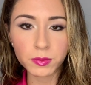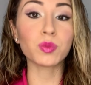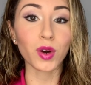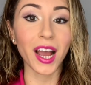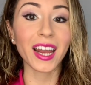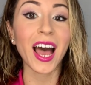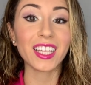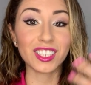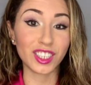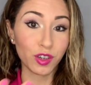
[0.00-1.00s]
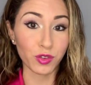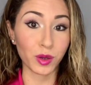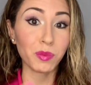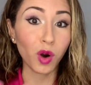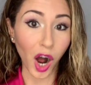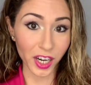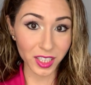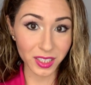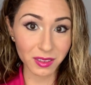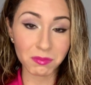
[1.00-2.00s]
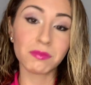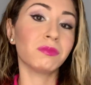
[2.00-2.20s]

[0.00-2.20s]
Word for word: Each brand has different products.